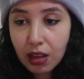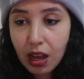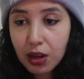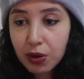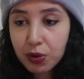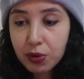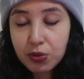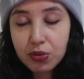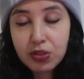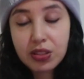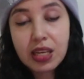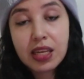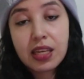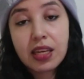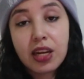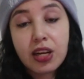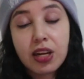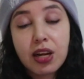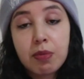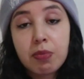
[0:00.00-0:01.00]
I don't know, to take
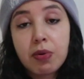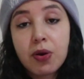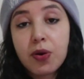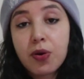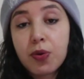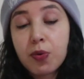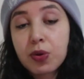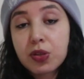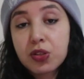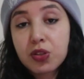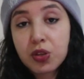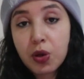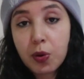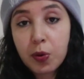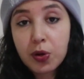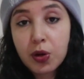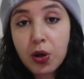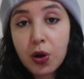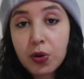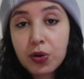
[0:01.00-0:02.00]
care about what's
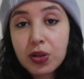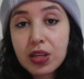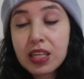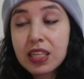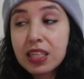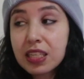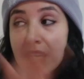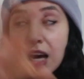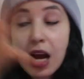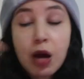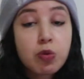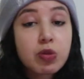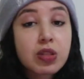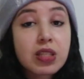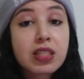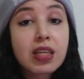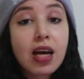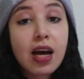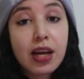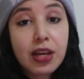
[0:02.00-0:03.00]
going on in the
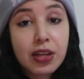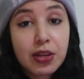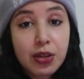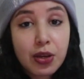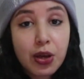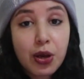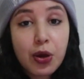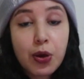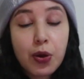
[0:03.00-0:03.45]
outside